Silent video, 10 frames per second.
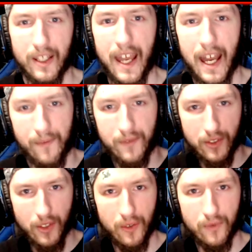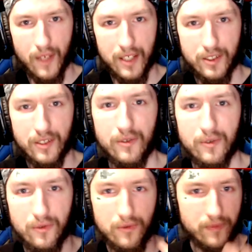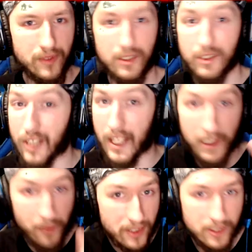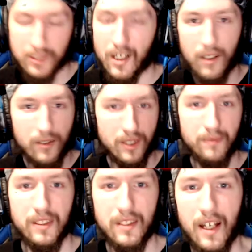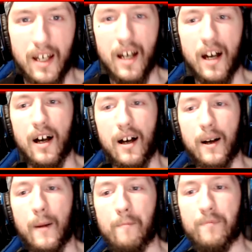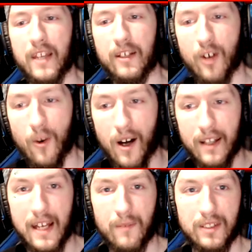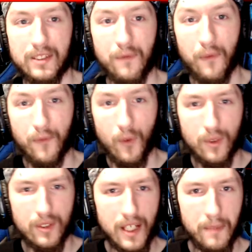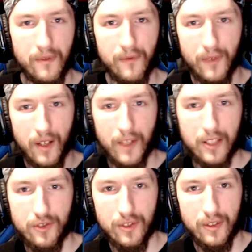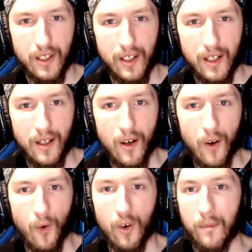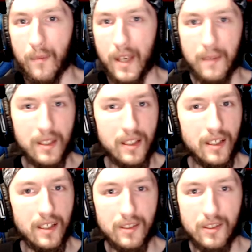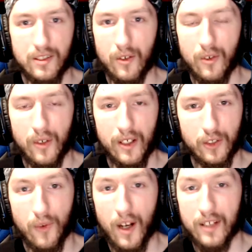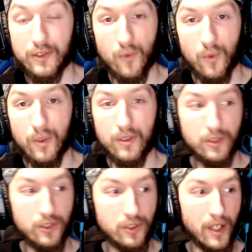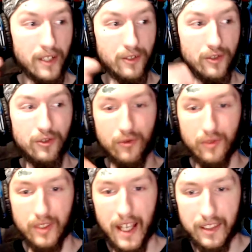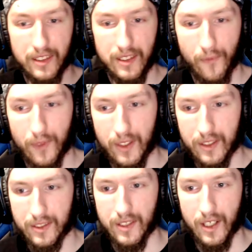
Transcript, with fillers: have to go and rescue, say, the President's Star or something, um, and go on that Resident Evil four type of adventure. Or maybe he's, you know, going across the world trying to get different